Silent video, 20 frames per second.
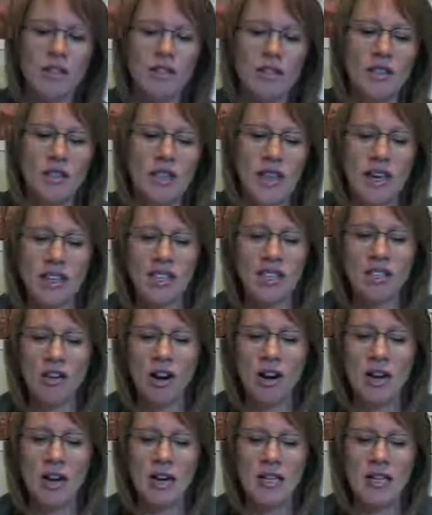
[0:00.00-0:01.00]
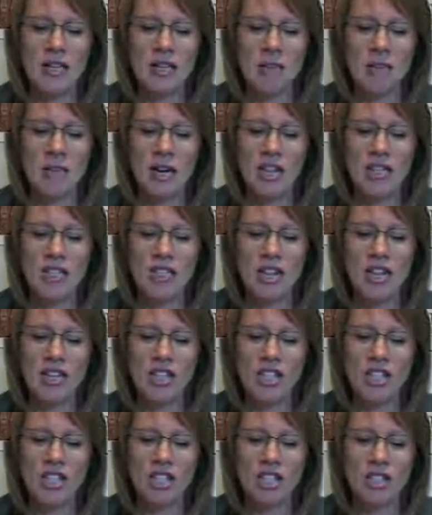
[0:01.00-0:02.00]
So the next card is, my
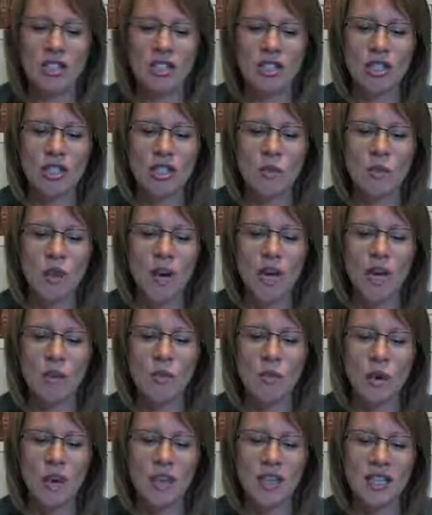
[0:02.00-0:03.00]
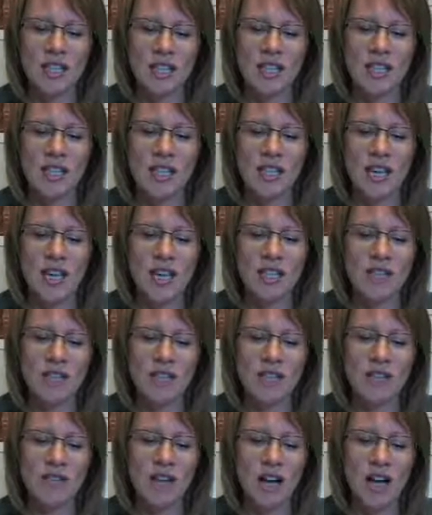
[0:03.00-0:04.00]
attention to unwanted
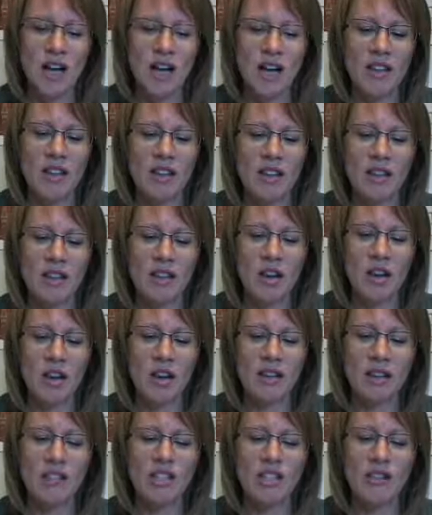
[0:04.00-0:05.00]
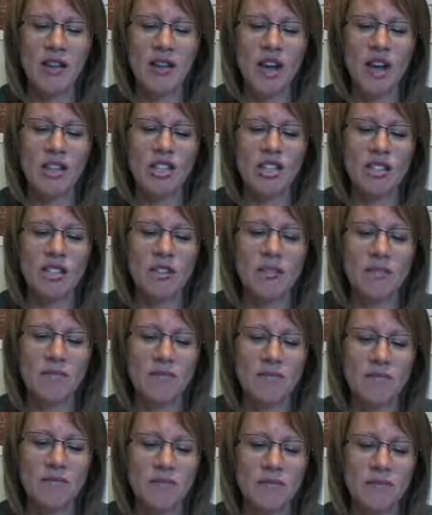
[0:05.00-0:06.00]
can't defy the law of
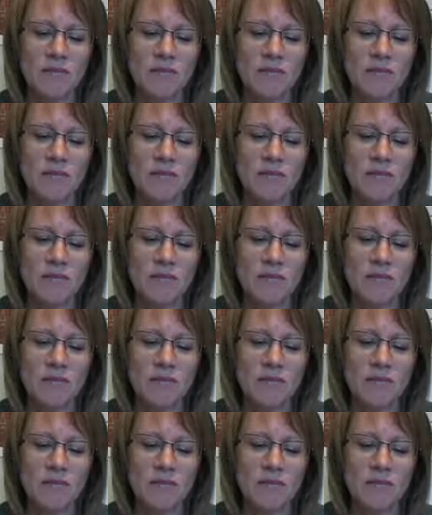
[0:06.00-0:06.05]
attraction.